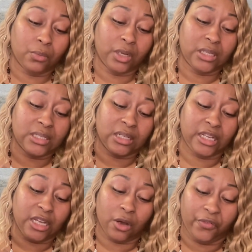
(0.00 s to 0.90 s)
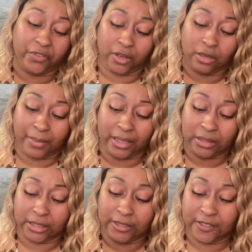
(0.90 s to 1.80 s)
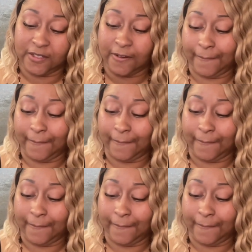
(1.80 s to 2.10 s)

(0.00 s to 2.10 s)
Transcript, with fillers: What does Leo feel about this?